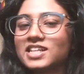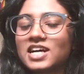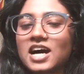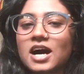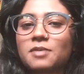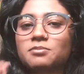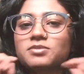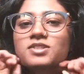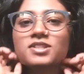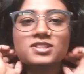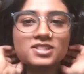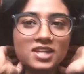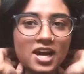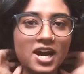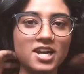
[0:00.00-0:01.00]
I'm
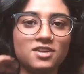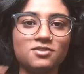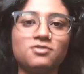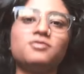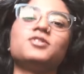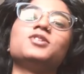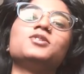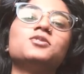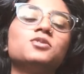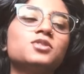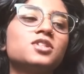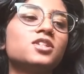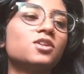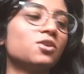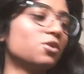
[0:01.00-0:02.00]
just kind of new
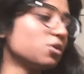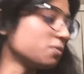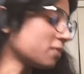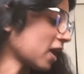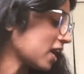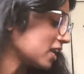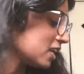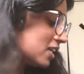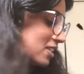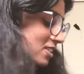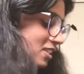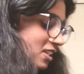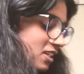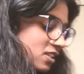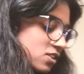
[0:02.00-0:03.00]
to the whole painting
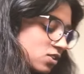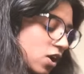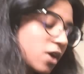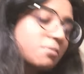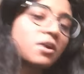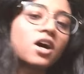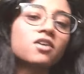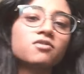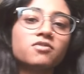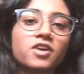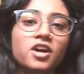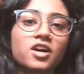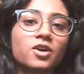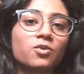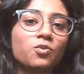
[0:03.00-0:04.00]
scene, so I'm not
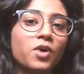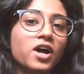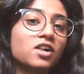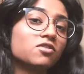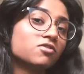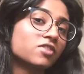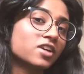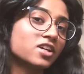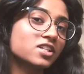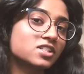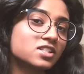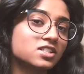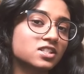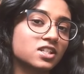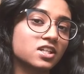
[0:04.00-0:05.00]
very well
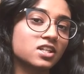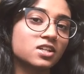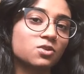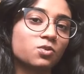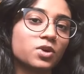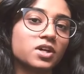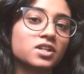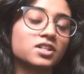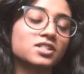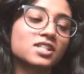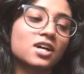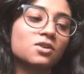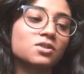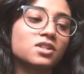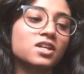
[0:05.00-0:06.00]
versed in what is
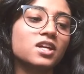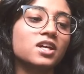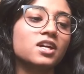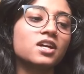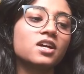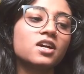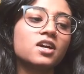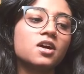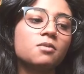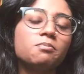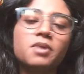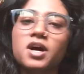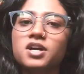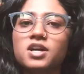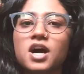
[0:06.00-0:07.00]
out there.
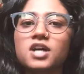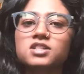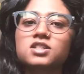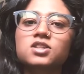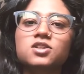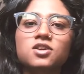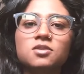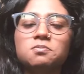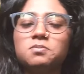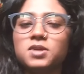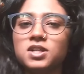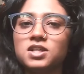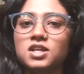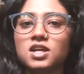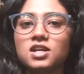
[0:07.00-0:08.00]
But as a good
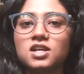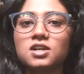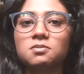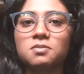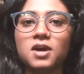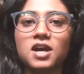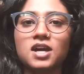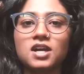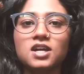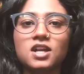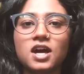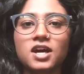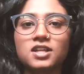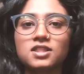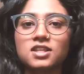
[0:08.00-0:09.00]
beginning paint,
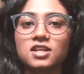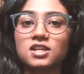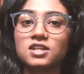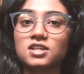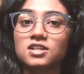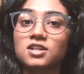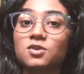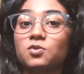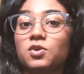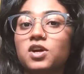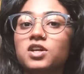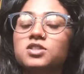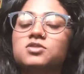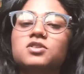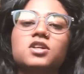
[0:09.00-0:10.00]
I think it
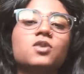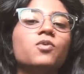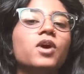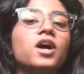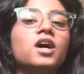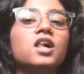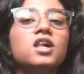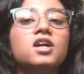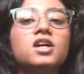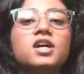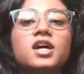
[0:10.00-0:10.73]
works really well.